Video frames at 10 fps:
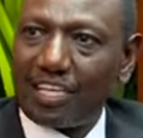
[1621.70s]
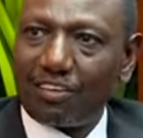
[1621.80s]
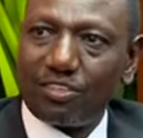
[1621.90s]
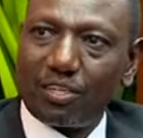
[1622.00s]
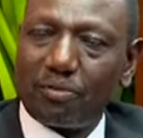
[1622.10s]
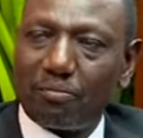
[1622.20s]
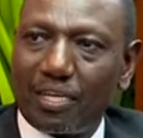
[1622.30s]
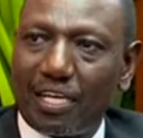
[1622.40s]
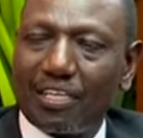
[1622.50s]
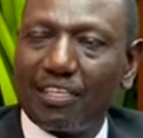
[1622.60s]
around the
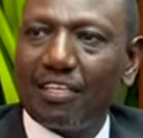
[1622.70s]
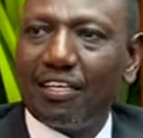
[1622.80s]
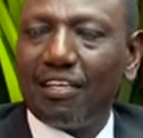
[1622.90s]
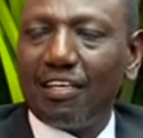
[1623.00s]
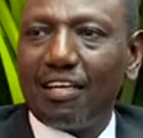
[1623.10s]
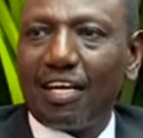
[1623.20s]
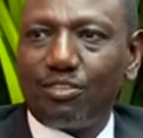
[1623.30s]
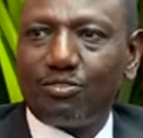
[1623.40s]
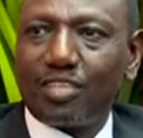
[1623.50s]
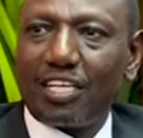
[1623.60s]
BBI. Are
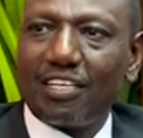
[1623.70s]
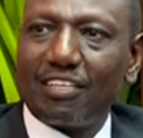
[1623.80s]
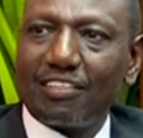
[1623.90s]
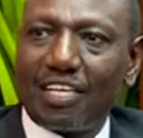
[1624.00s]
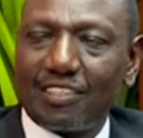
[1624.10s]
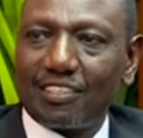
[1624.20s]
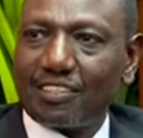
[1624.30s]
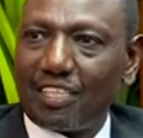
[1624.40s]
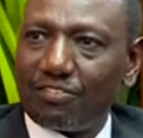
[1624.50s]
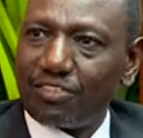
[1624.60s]
you saying that is a
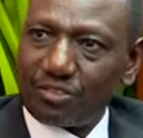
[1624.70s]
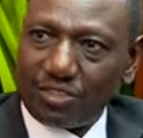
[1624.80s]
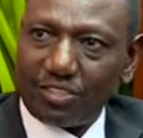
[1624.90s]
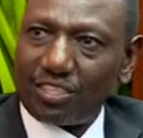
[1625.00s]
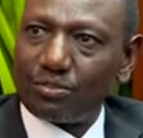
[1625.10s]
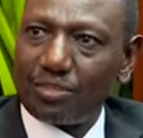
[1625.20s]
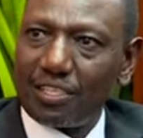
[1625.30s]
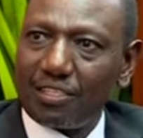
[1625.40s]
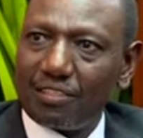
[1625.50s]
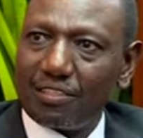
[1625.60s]
sign of frustration as well?
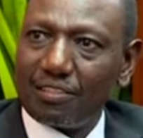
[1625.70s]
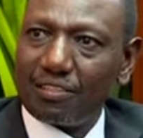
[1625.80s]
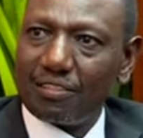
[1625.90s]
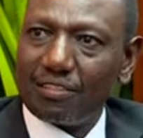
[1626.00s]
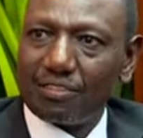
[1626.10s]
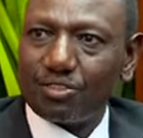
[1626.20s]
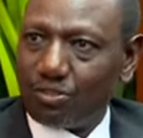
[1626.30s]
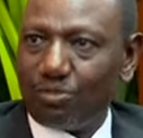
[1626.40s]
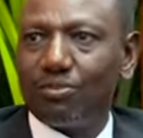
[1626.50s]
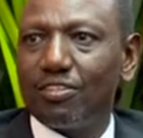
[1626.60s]
No.
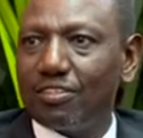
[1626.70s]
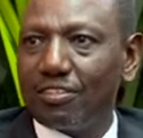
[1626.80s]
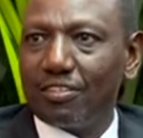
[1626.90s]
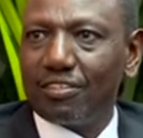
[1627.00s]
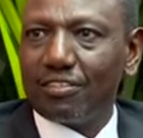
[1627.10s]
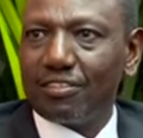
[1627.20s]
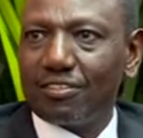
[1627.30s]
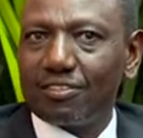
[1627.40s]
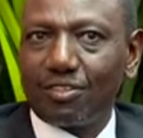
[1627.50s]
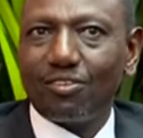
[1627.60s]
So? I'm
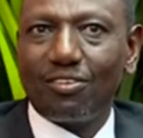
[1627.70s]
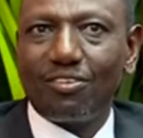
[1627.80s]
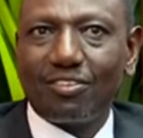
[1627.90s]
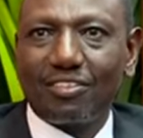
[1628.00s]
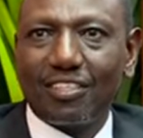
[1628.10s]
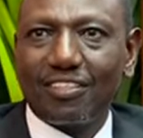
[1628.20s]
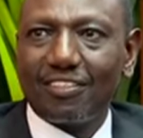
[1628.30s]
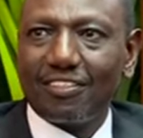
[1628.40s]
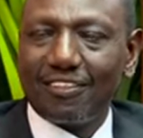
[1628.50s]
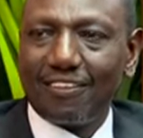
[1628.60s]
concerned so, with what you
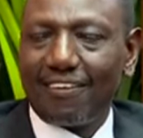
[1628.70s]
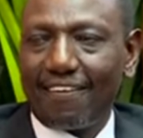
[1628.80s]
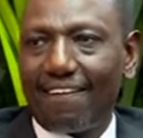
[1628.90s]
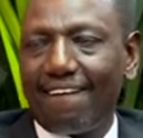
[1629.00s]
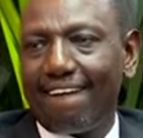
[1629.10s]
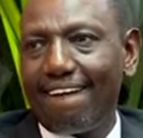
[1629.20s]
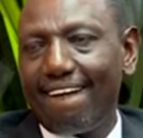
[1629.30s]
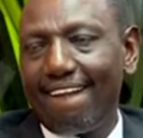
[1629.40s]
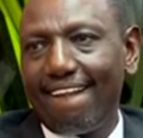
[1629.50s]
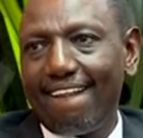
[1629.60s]
say yeah.
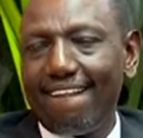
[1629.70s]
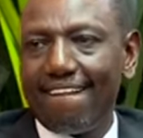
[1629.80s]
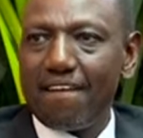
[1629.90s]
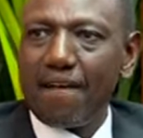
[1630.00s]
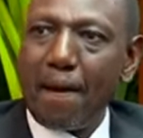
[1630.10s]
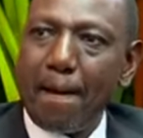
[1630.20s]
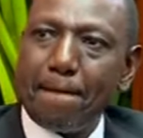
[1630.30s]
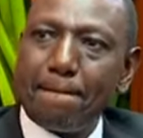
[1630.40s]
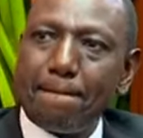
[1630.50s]
in the platforms.